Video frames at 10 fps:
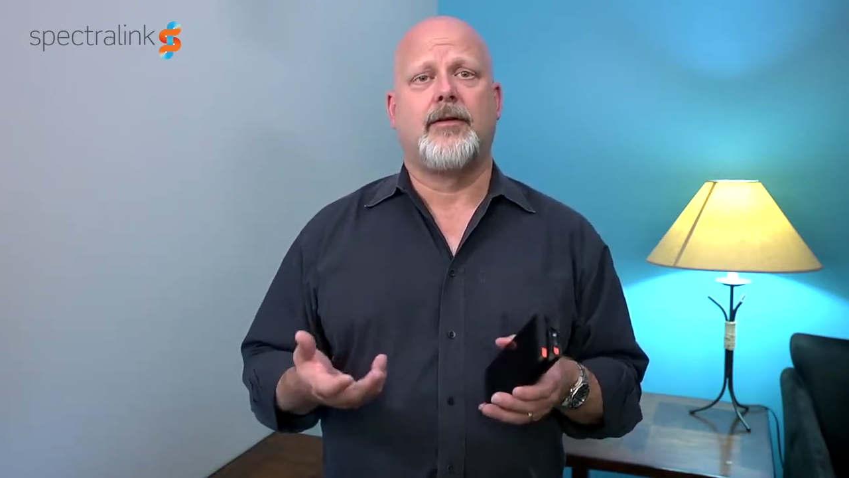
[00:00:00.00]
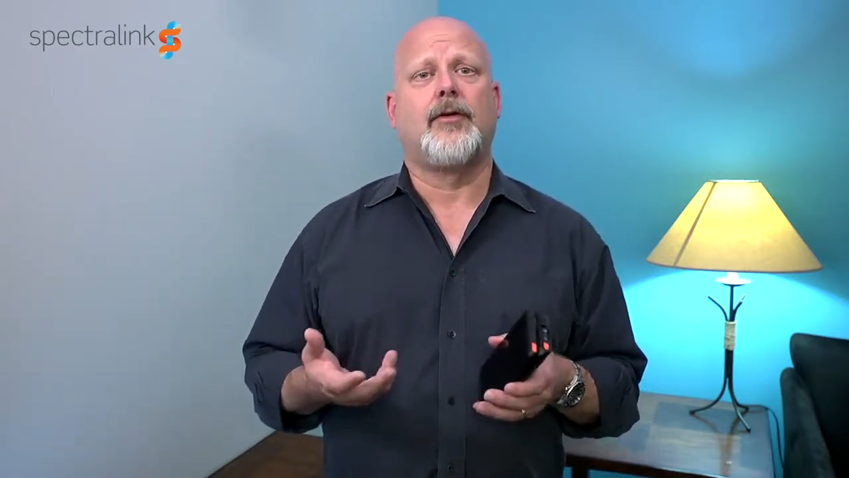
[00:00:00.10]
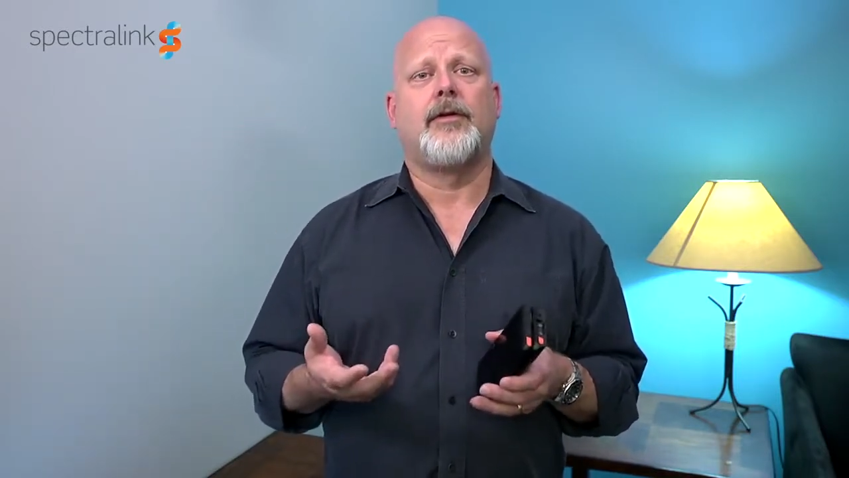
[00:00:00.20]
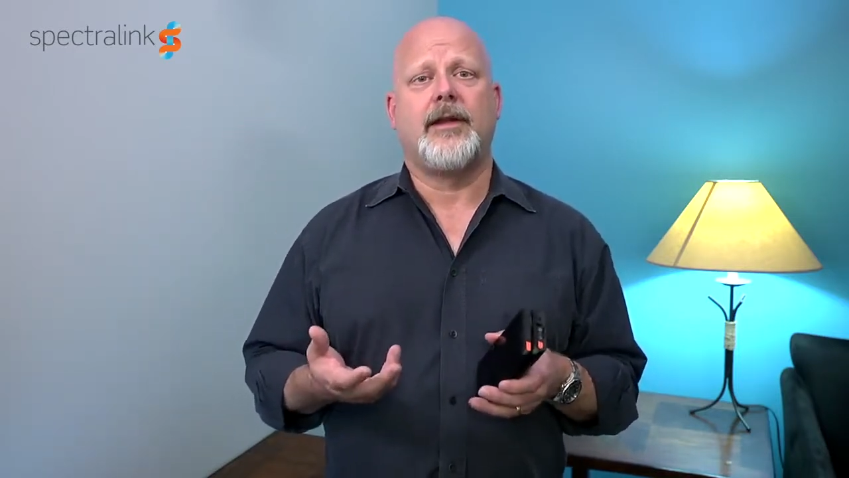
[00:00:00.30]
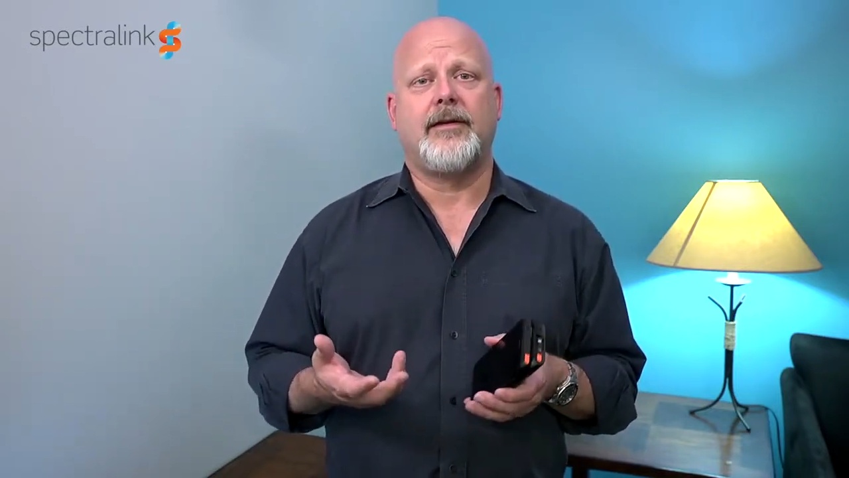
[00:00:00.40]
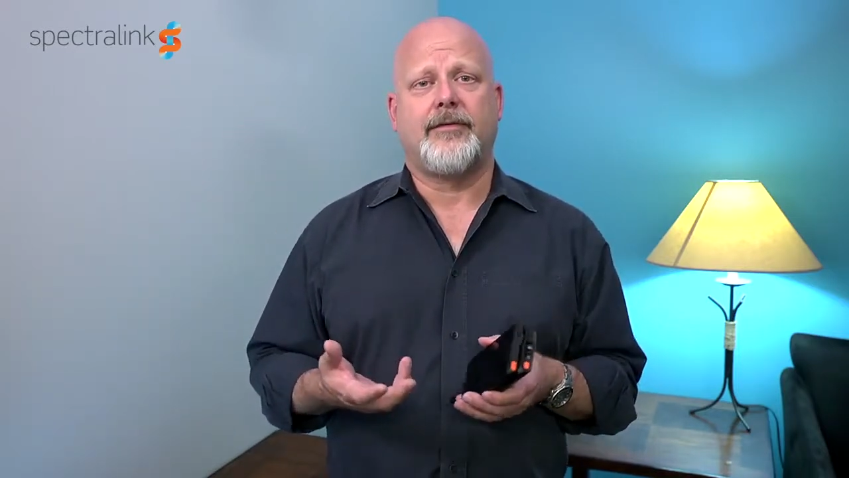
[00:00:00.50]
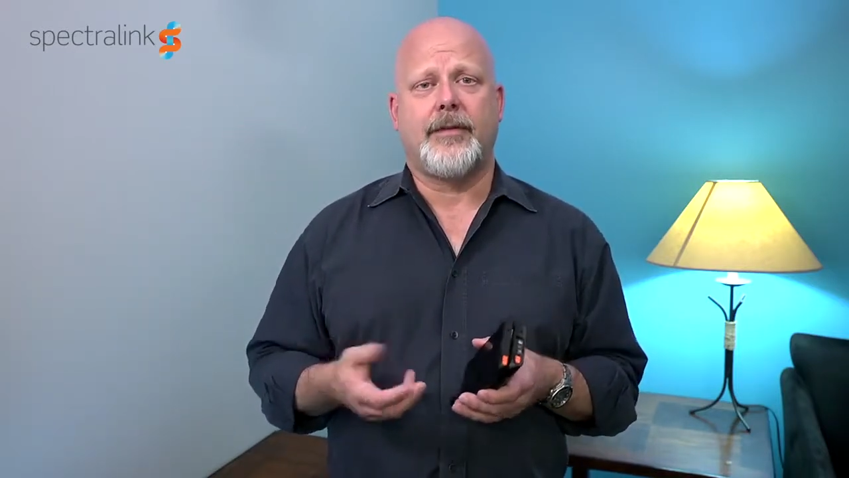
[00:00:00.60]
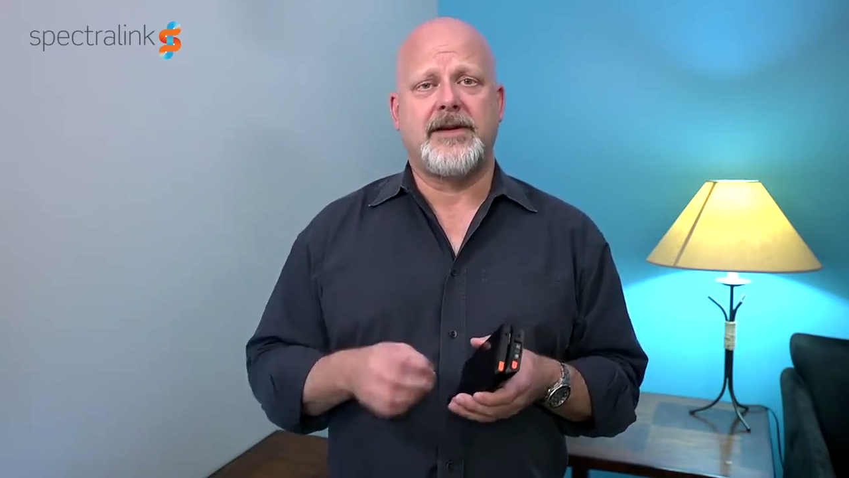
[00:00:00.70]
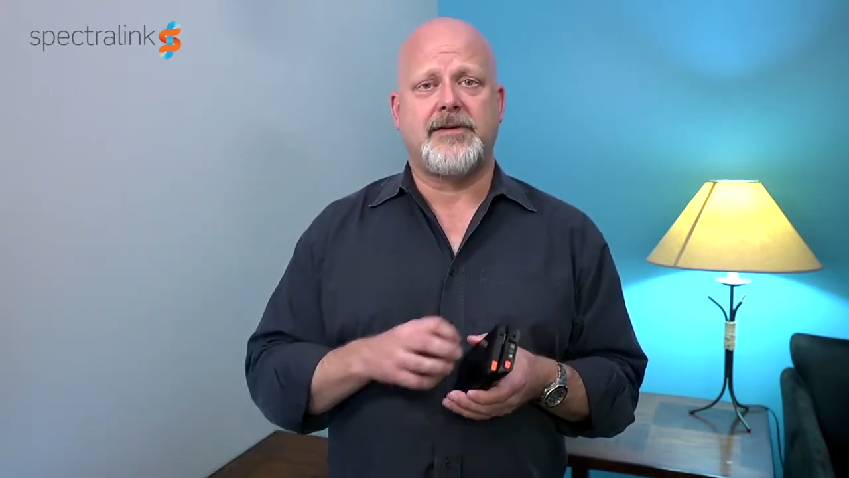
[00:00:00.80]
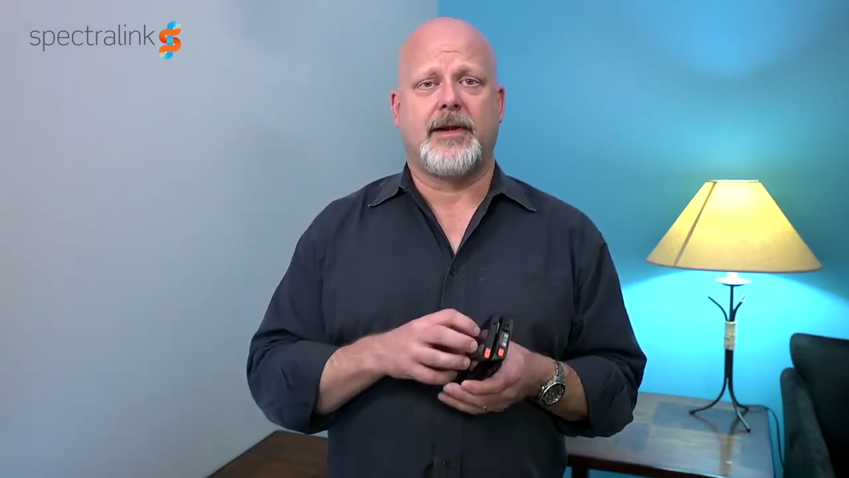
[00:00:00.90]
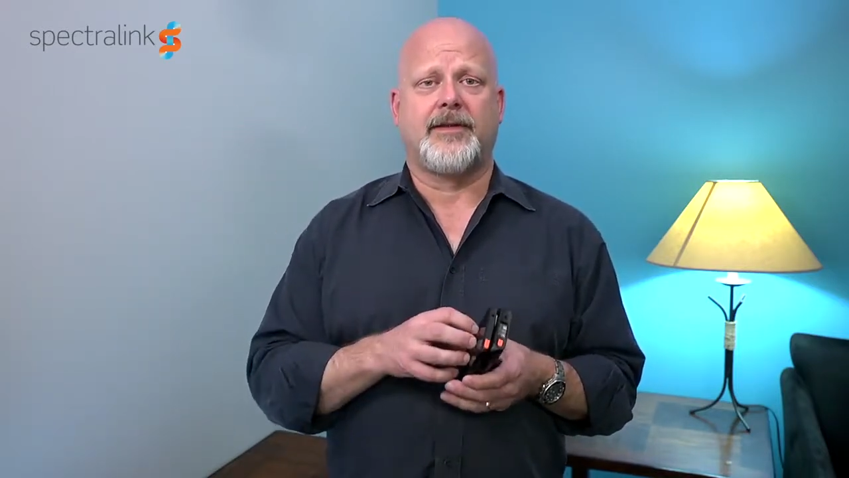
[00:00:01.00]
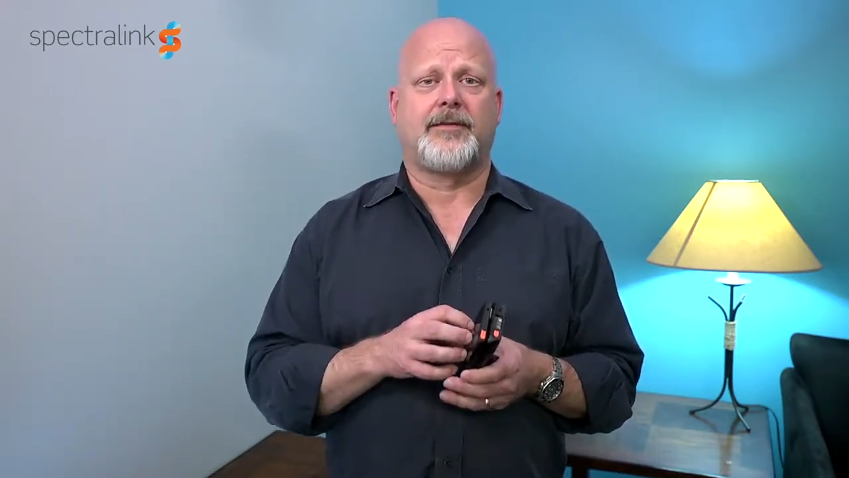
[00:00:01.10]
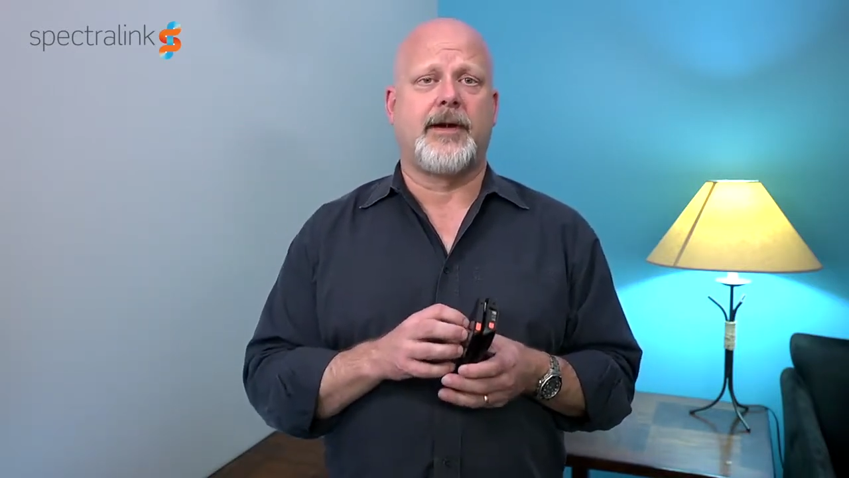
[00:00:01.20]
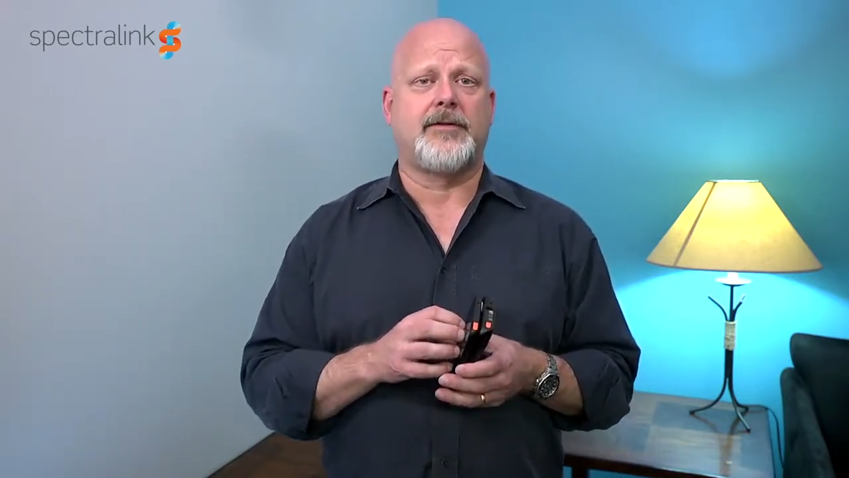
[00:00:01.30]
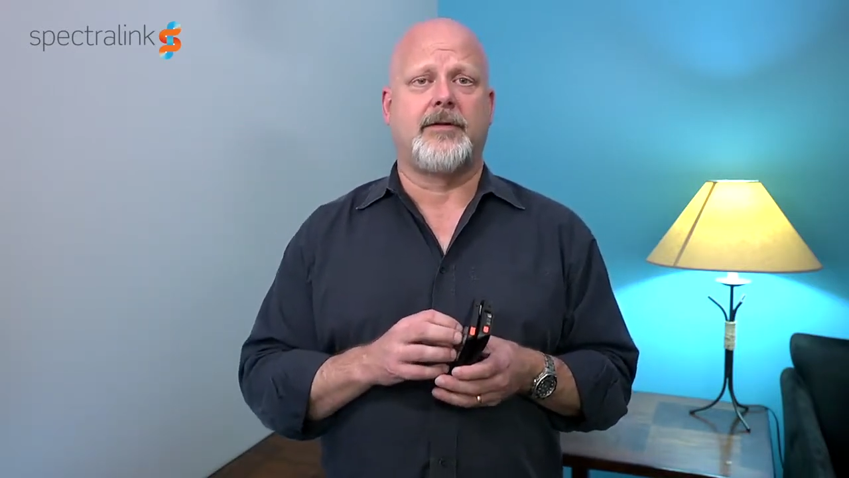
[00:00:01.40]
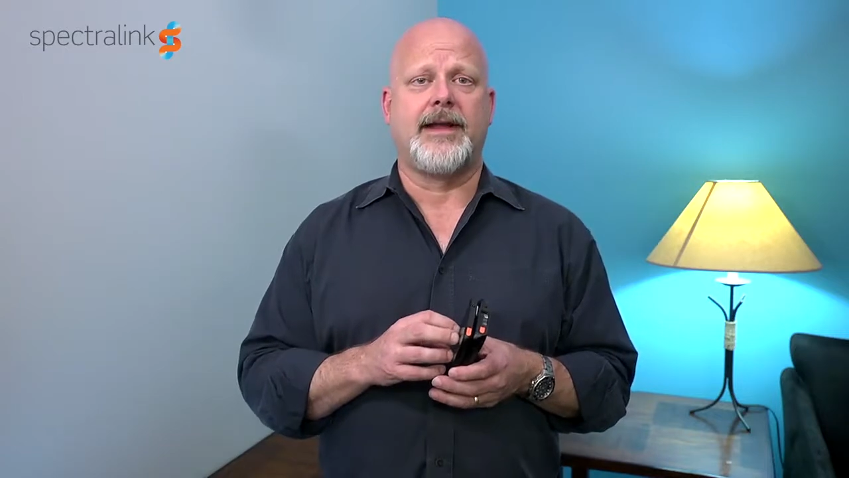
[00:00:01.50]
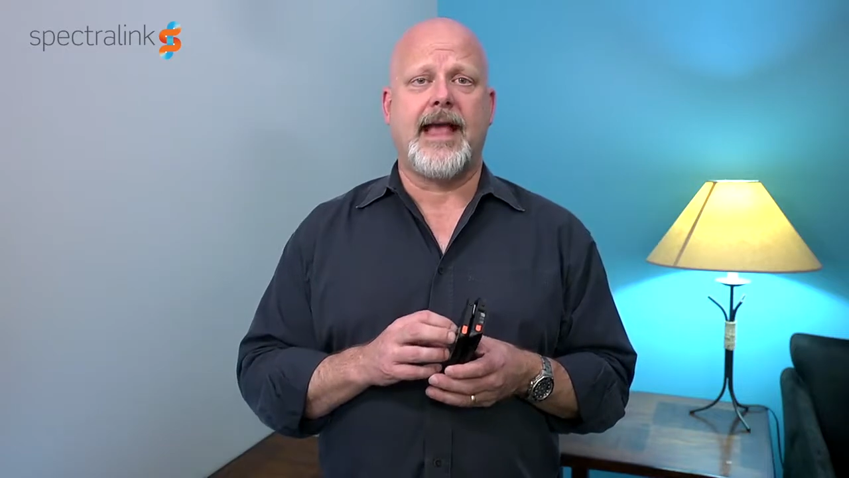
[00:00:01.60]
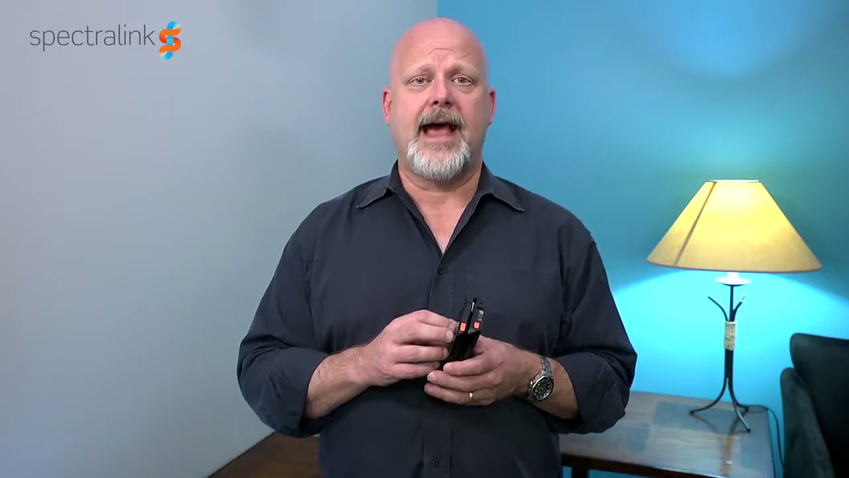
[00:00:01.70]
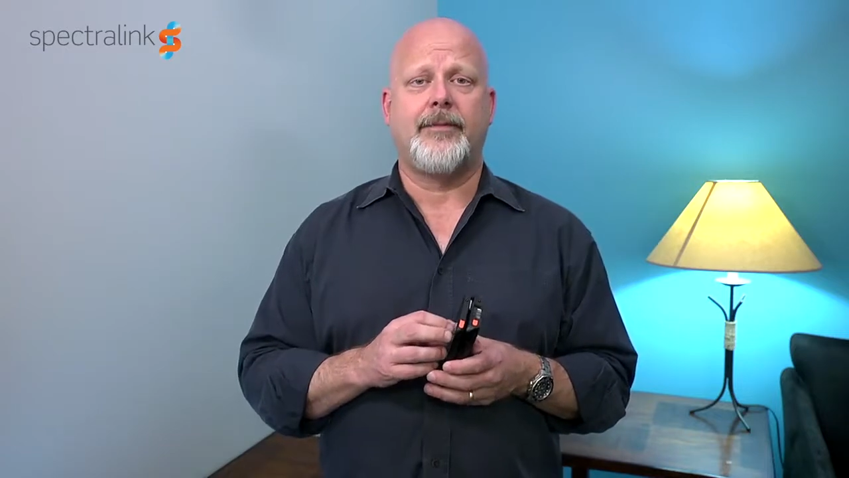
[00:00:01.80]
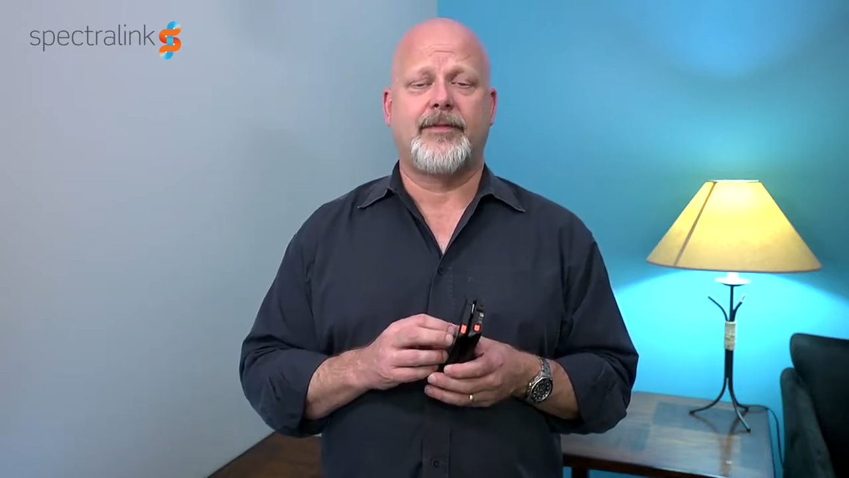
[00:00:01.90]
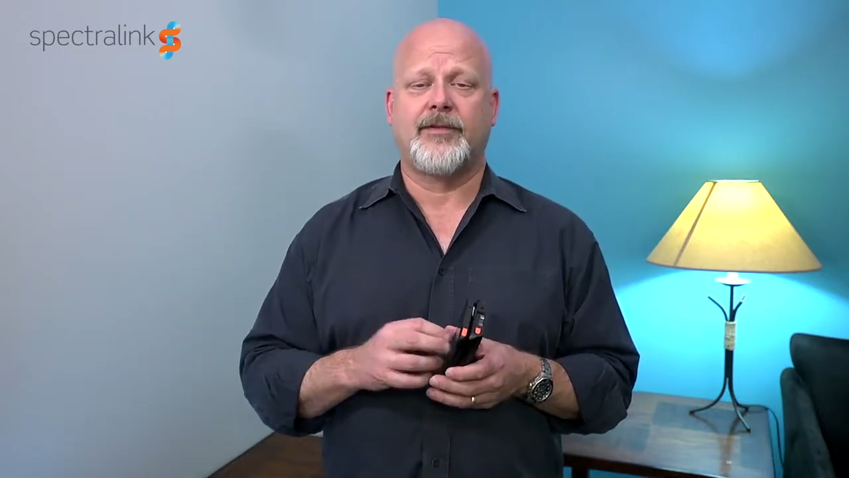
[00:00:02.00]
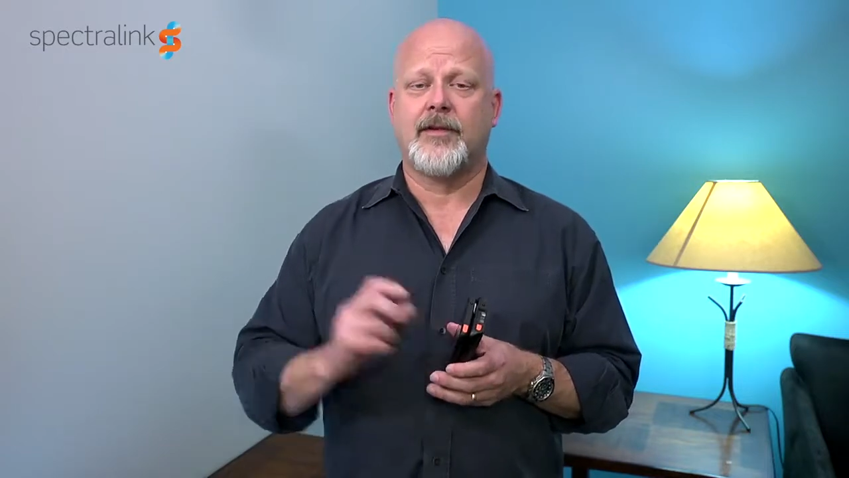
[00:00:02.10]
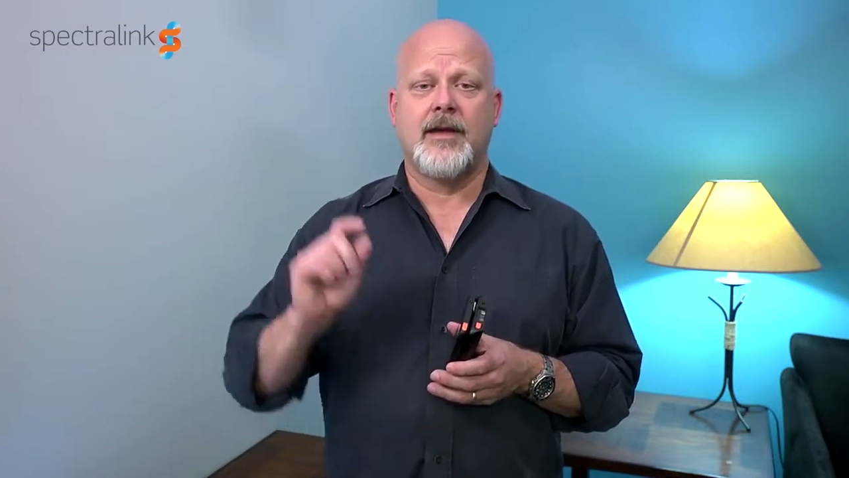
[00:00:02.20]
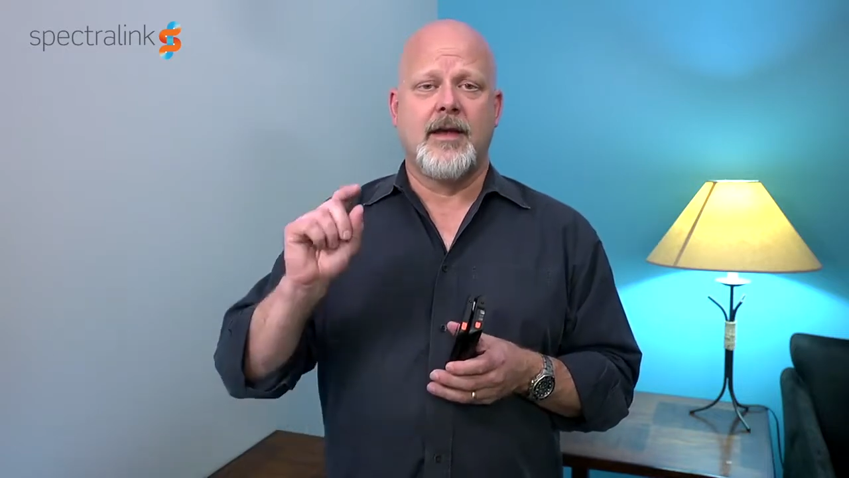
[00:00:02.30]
learn the information about the Spectralink apps.